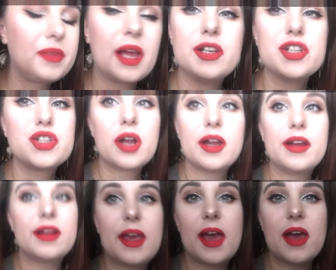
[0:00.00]
I just tried
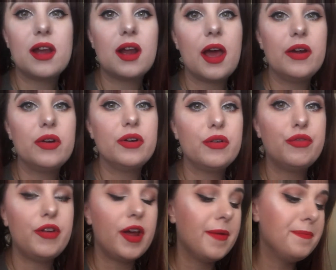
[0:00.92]
it again. I don't know,
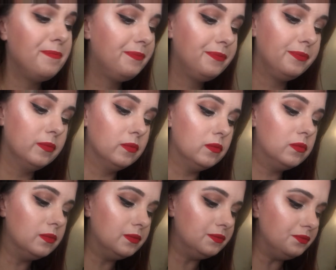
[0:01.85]
fam.
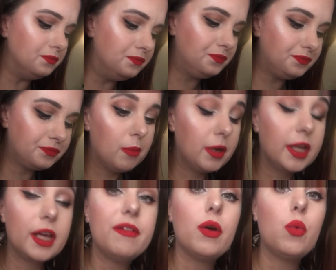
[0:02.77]
I'm
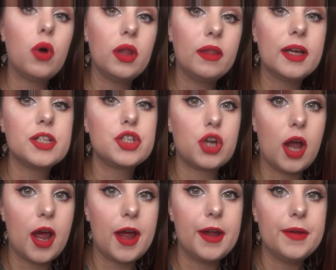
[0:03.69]
gonna give it one last
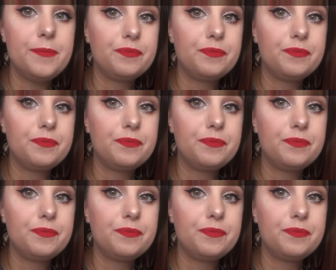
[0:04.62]
try